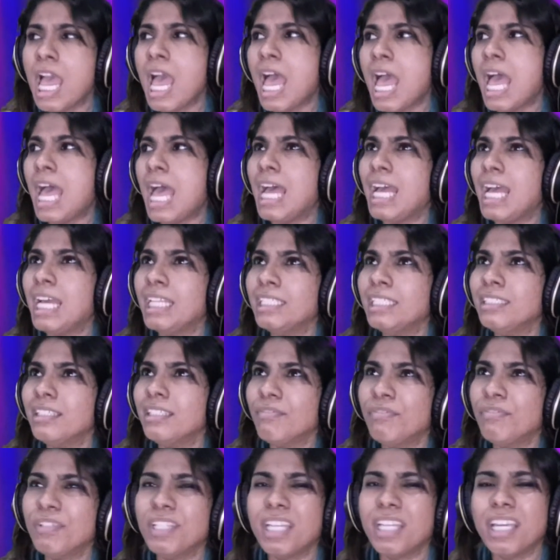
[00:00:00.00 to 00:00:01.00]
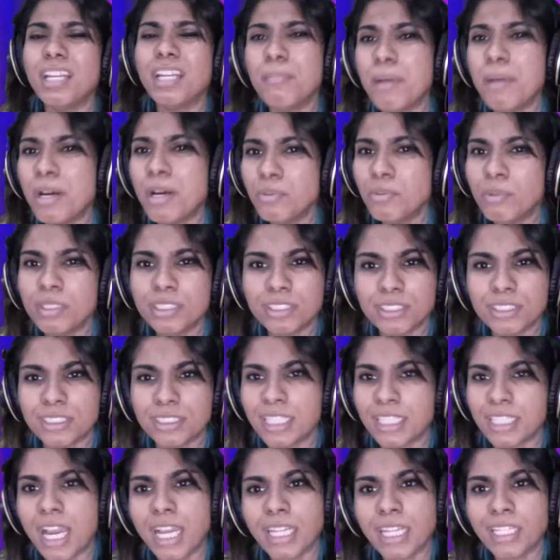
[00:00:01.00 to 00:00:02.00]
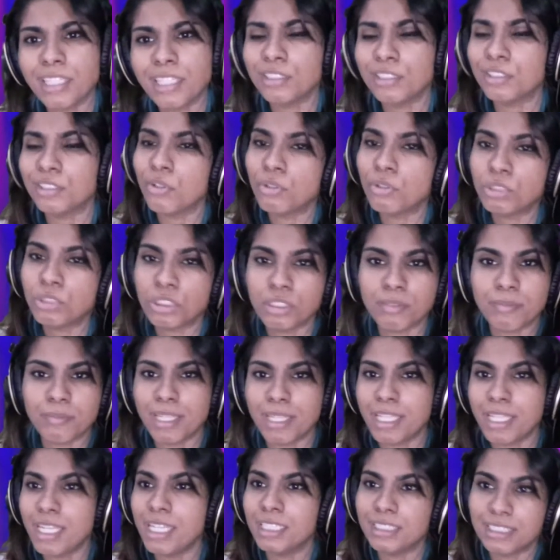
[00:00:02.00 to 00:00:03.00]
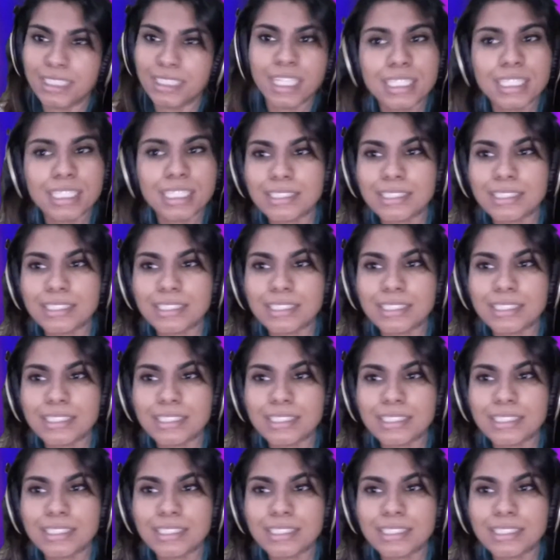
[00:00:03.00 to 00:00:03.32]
and forget about what society and social media says.